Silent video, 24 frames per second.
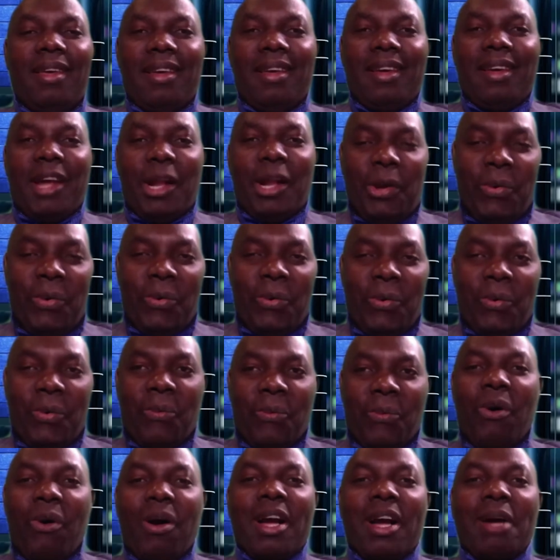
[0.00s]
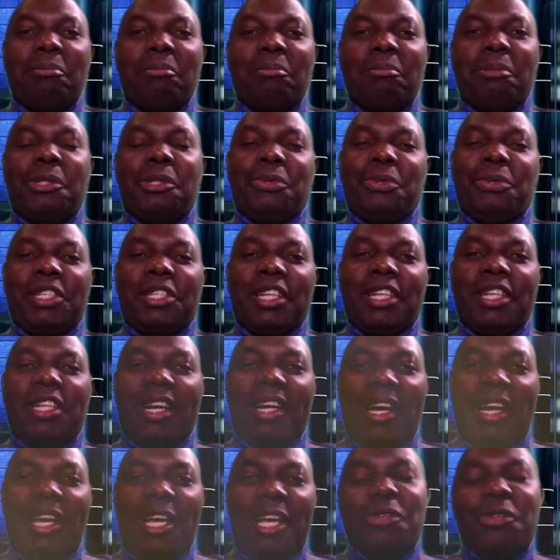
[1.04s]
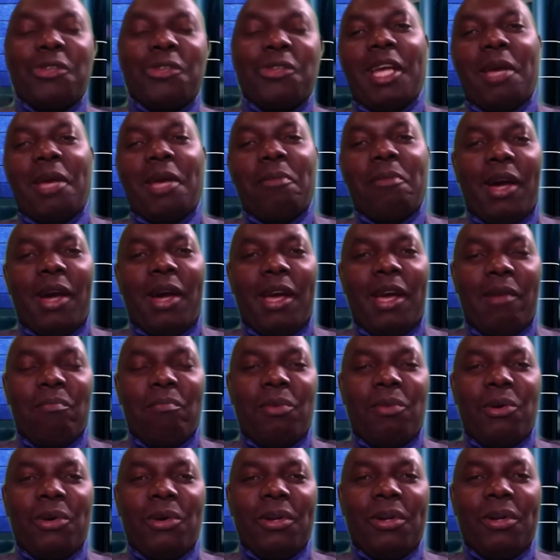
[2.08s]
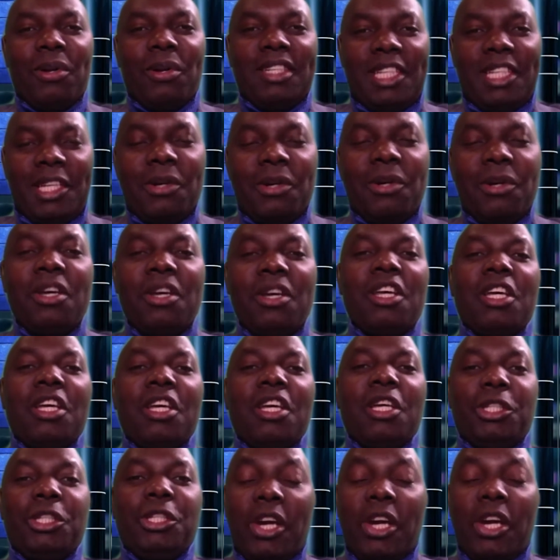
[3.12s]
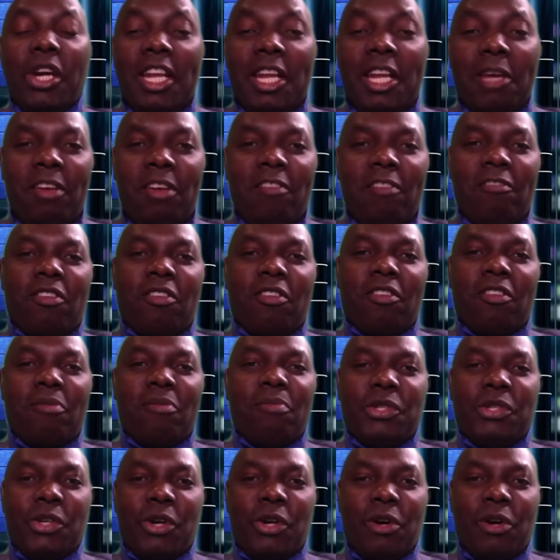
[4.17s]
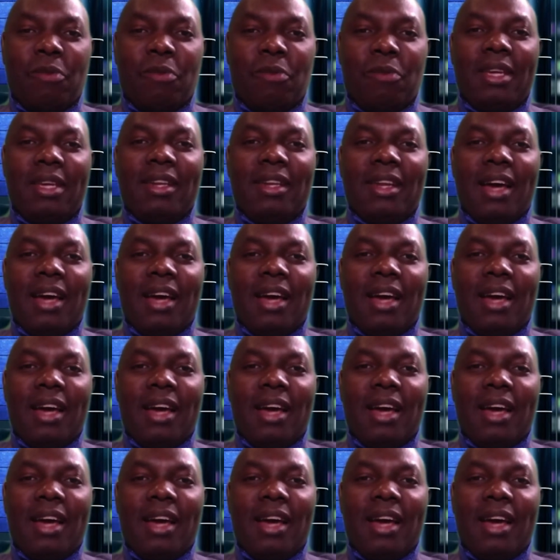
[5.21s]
Hello, welcome to Shaka Extra Time. I am Paul Ndiho. Joining me from his home in